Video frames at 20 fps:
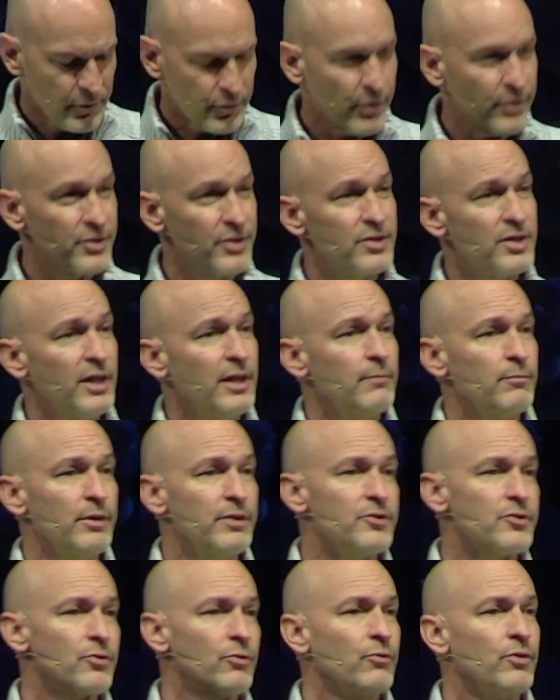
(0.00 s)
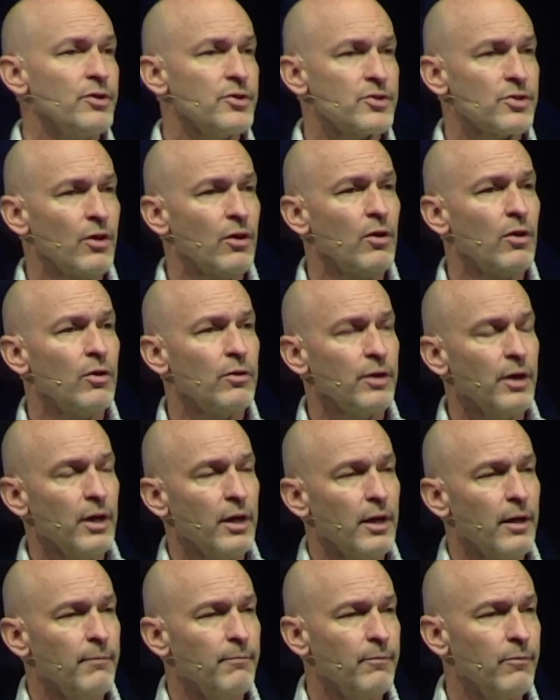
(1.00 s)
So as the team leads through this song,
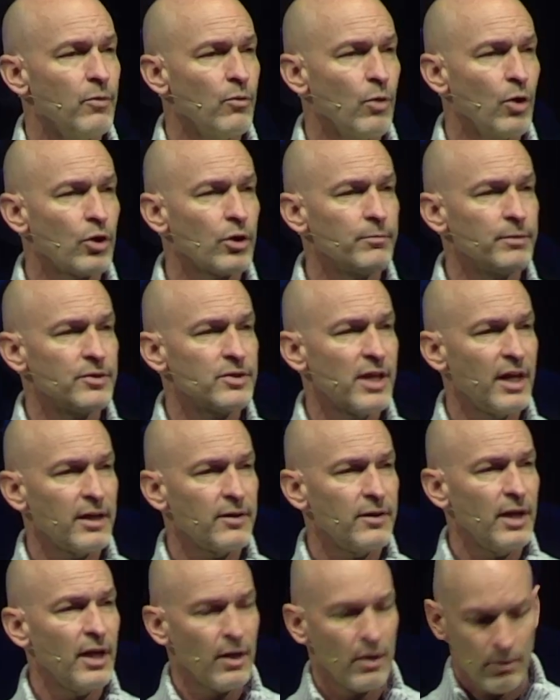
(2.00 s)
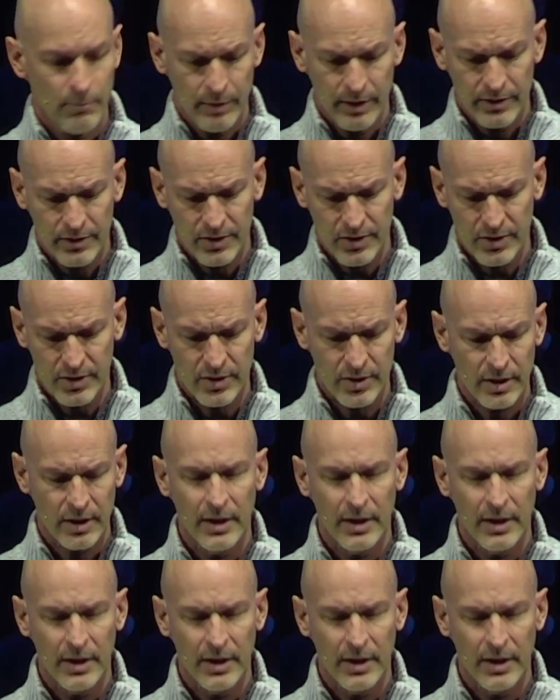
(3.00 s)
you're welcome to take the elements.